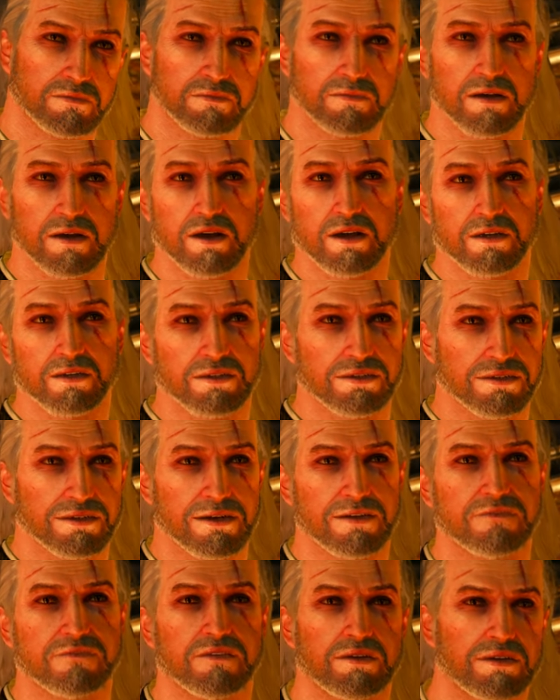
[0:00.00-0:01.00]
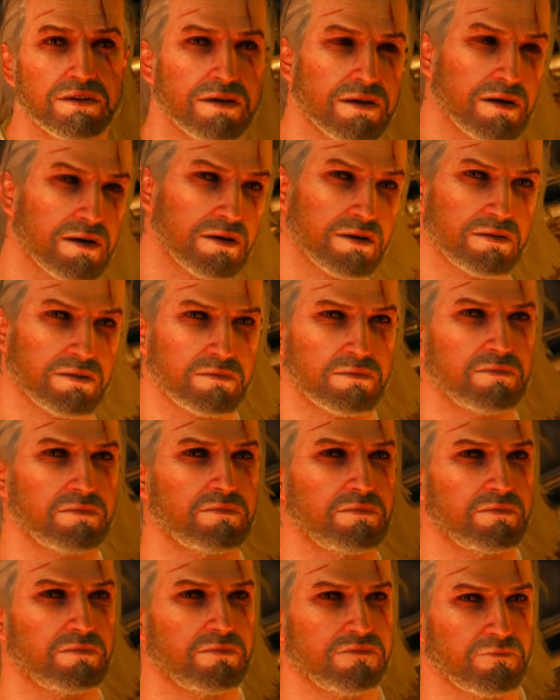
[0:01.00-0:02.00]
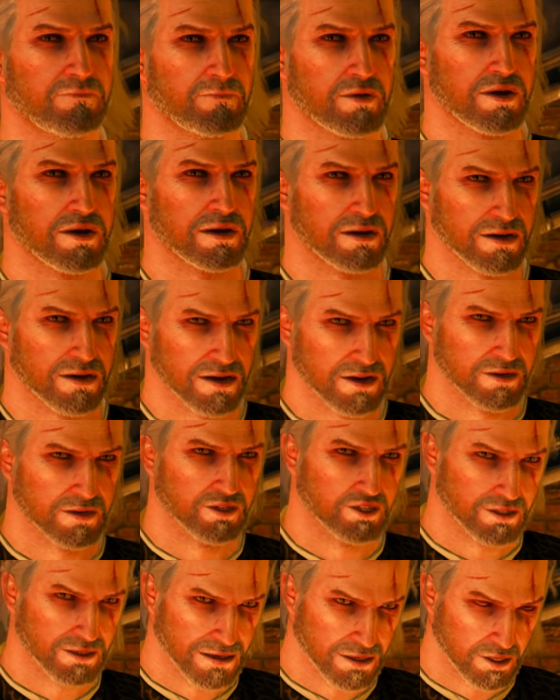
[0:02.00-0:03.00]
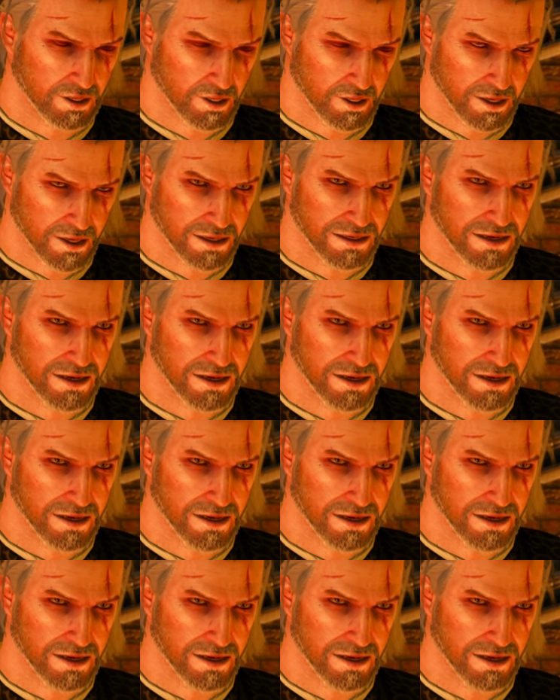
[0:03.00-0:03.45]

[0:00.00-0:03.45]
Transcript: Tamara is safe and sound. From what I gathered, she has no